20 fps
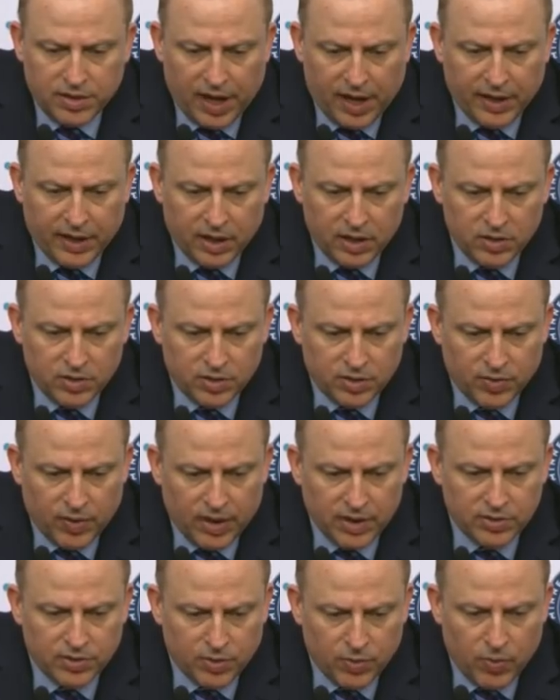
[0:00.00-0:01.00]
taking
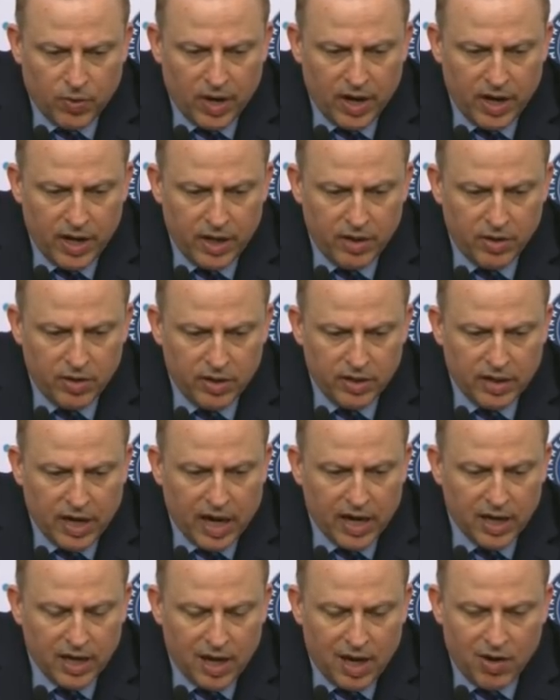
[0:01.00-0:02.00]
strengths away or
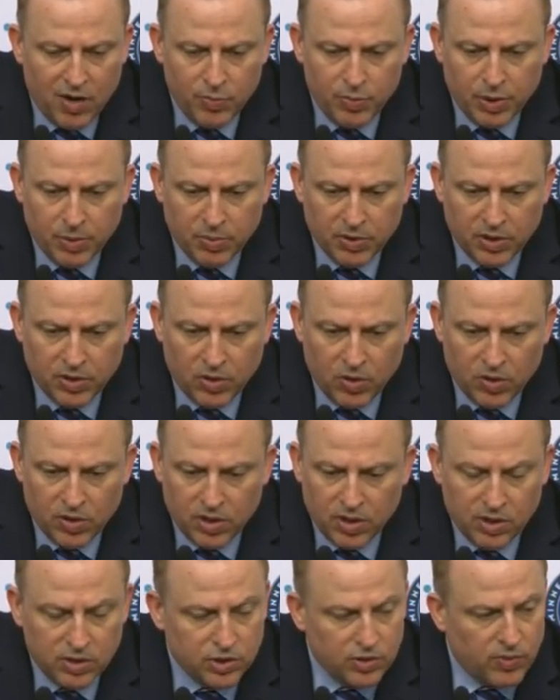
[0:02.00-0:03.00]
not allowing people to go
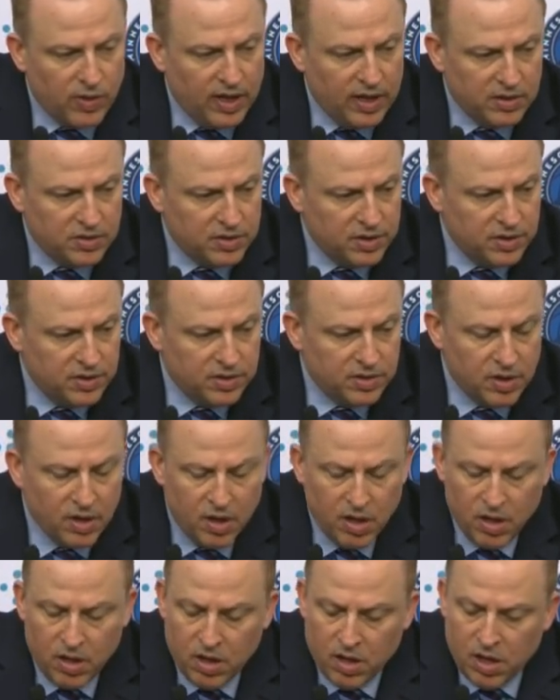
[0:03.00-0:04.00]
to their strengths
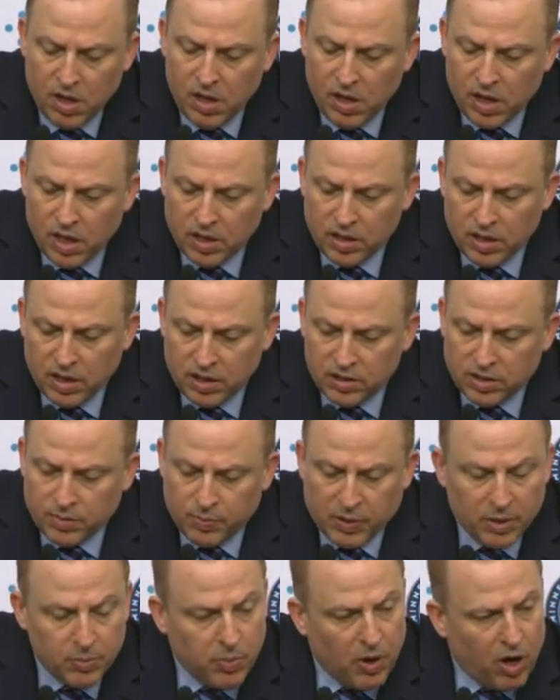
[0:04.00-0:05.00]
it's a
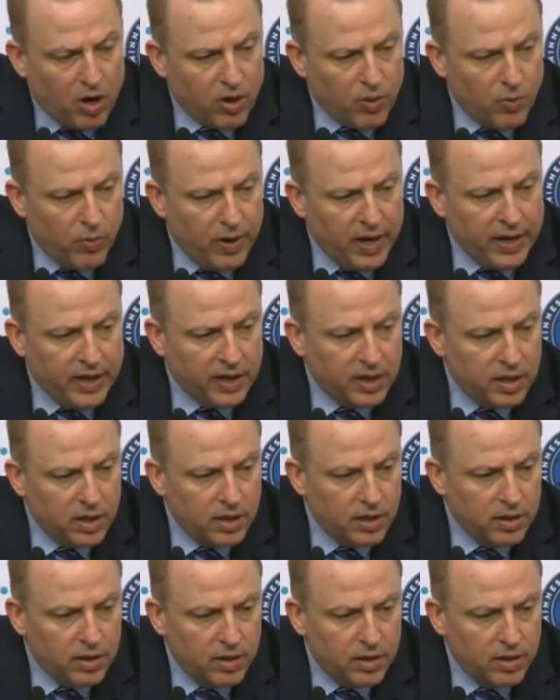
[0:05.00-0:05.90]
big part of winning,